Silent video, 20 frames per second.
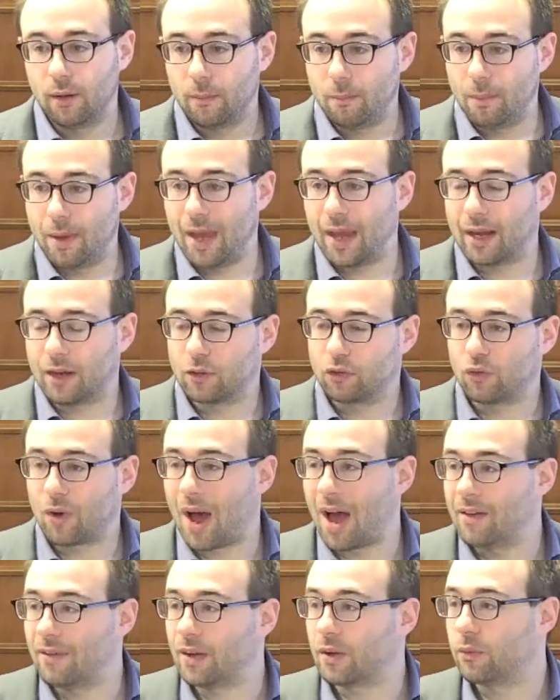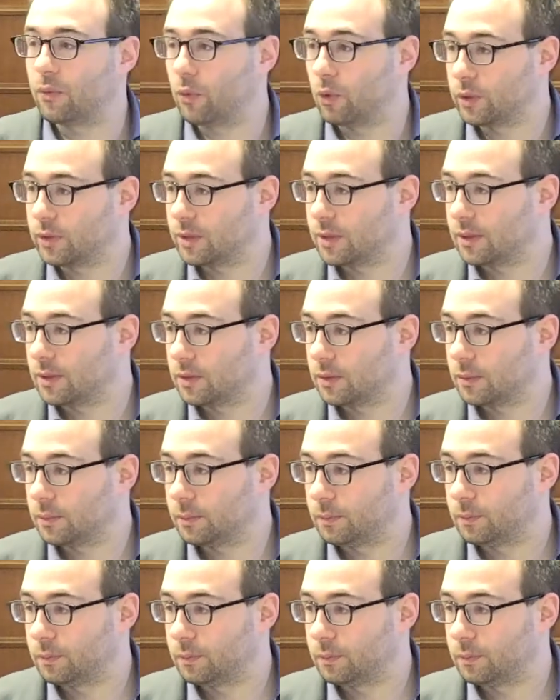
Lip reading: big driving forces,